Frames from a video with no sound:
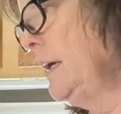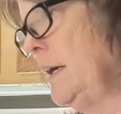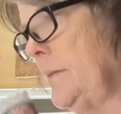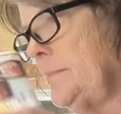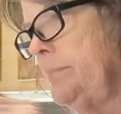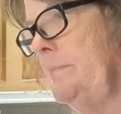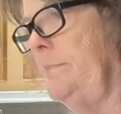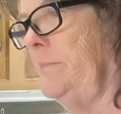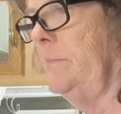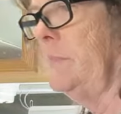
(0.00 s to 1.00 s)
um,
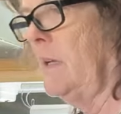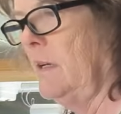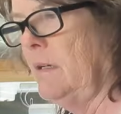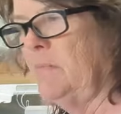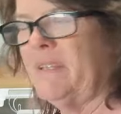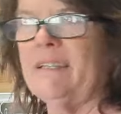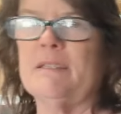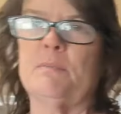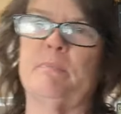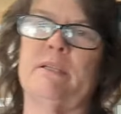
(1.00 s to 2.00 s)
but
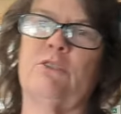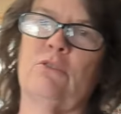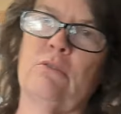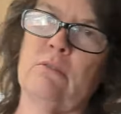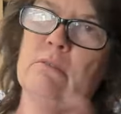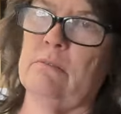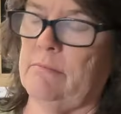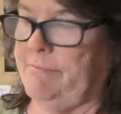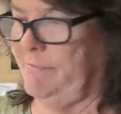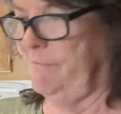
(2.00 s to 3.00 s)
that's special,
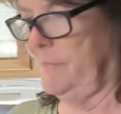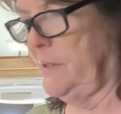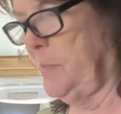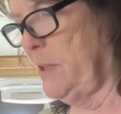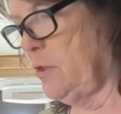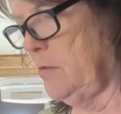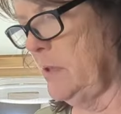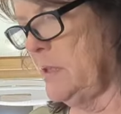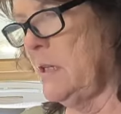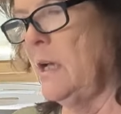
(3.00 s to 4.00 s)
special
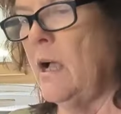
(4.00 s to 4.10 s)
ones.